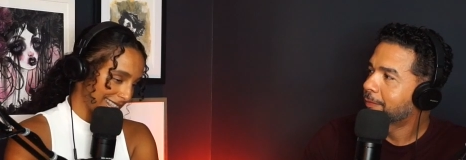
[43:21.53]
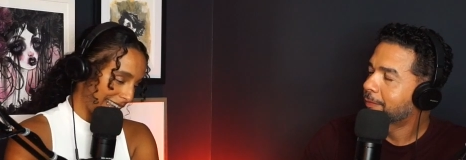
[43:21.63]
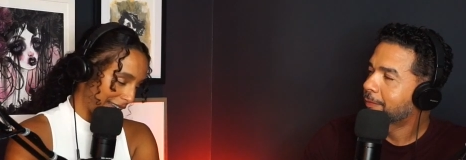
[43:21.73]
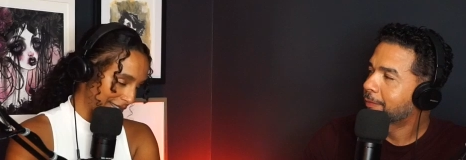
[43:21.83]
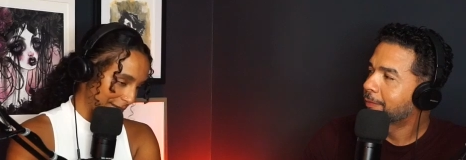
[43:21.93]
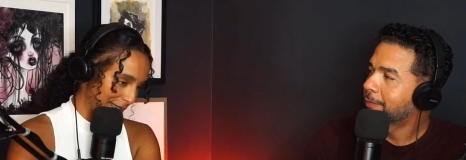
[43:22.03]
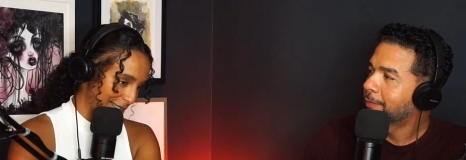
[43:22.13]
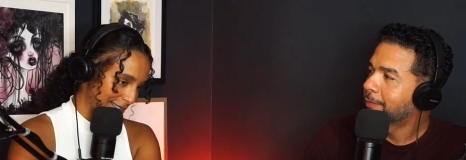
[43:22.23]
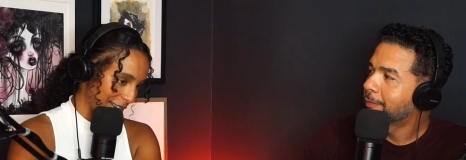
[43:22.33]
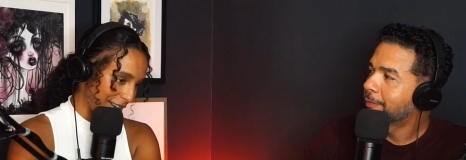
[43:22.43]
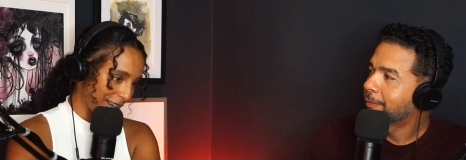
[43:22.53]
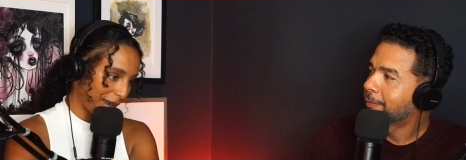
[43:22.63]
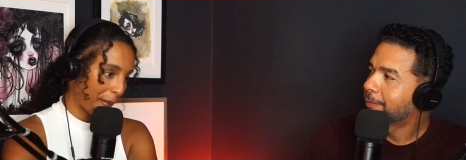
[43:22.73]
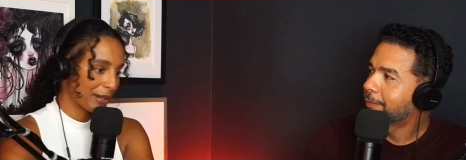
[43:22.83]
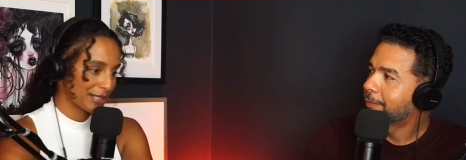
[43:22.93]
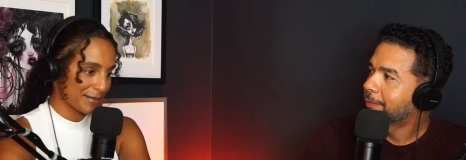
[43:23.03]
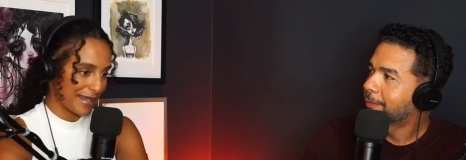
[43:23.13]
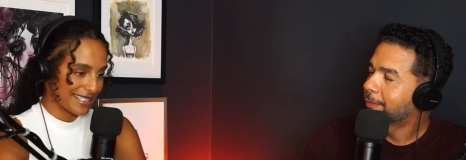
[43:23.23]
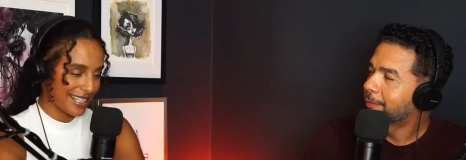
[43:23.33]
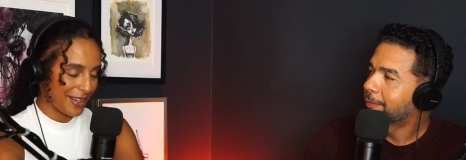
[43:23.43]
Speaker 1: have some inner talk, push
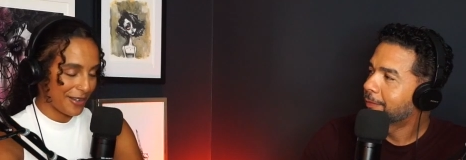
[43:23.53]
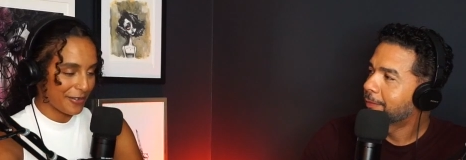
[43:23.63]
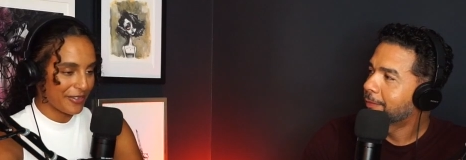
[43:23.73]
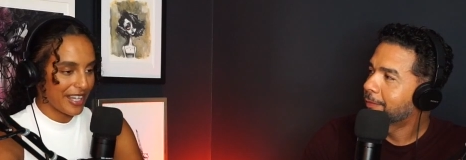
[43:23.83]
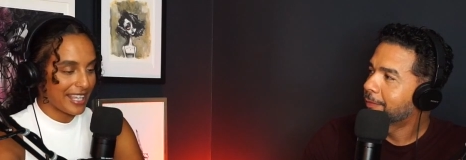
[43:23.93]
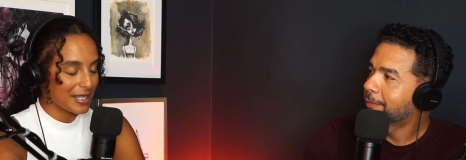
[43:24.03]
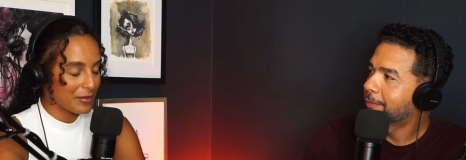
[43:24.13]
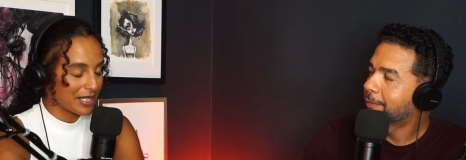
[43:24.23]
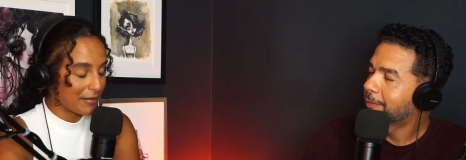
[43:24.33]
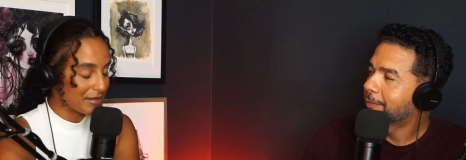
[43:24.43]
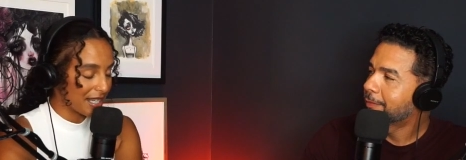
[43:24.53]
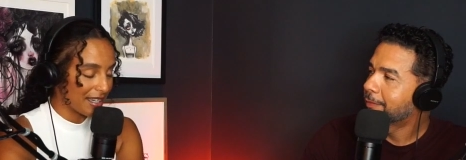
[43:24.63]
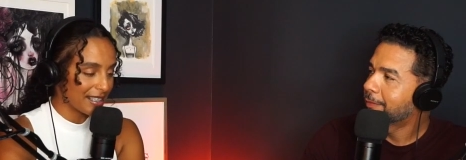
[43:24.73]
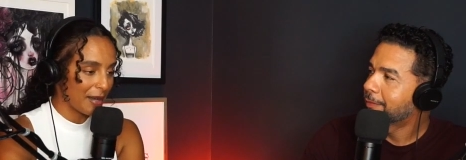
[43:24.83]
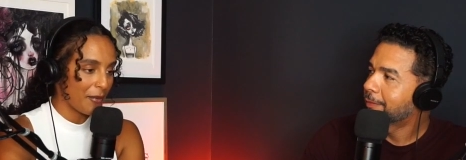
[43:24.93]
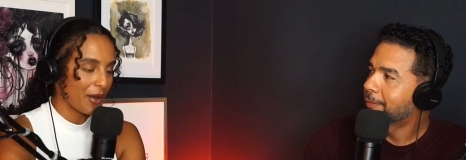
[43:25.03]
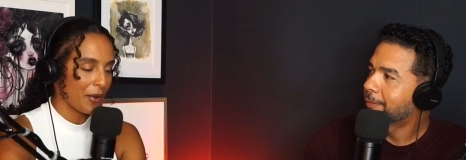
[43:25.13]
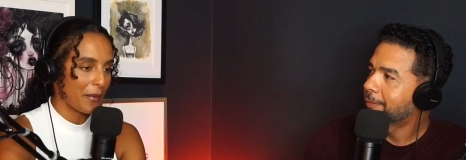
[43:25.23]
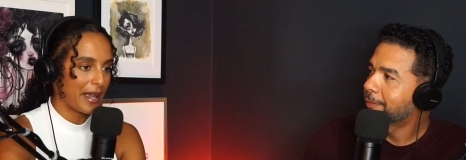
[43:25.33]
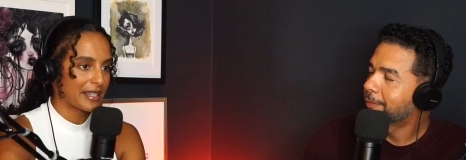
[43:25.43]
myself. And then when I'm done, I walk
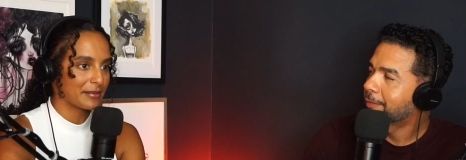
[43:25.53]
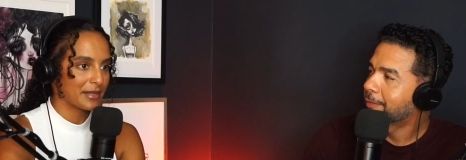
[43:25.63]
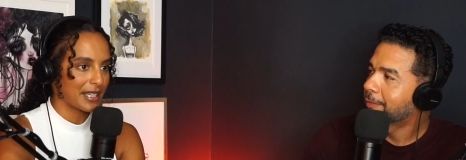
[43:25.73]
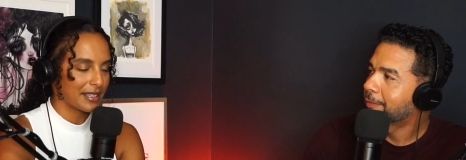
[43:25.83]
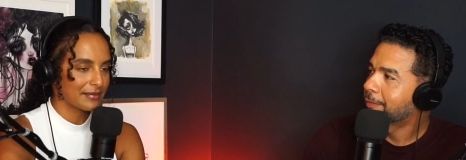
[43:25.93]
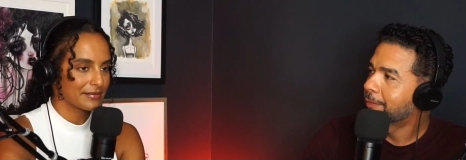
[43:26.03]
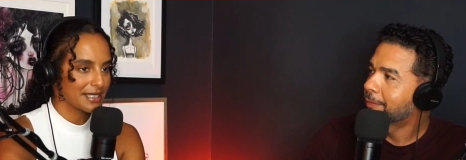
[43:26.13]
away and I'm like,